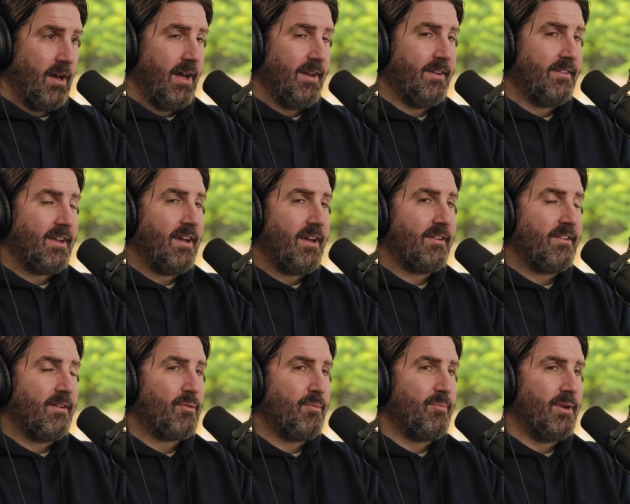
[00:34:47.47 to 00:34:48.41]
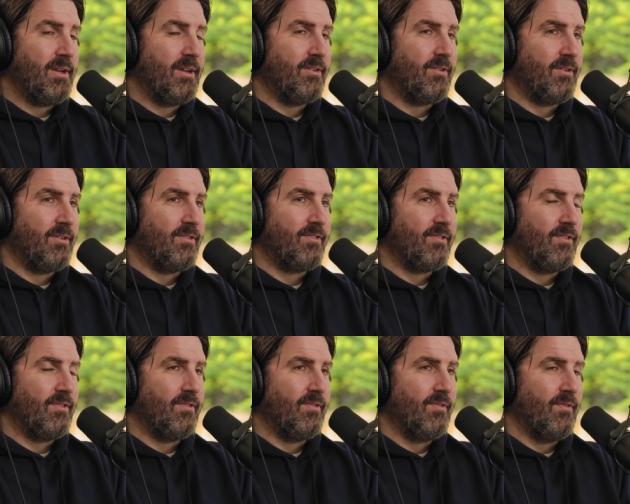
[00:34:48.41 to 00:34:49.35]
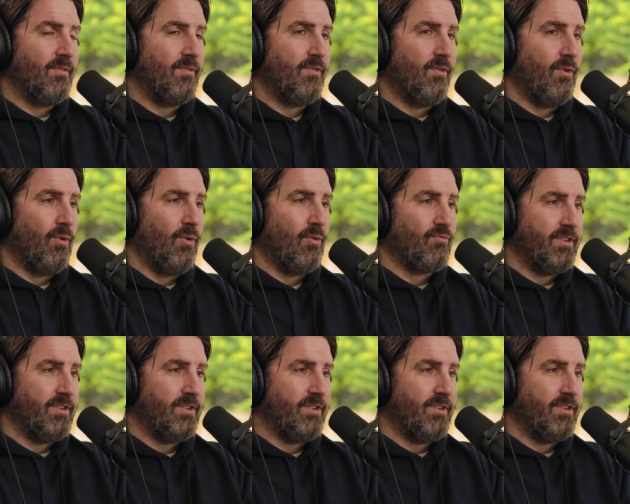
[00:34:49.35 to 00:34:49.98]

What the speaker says: And is that a separate $1 billion for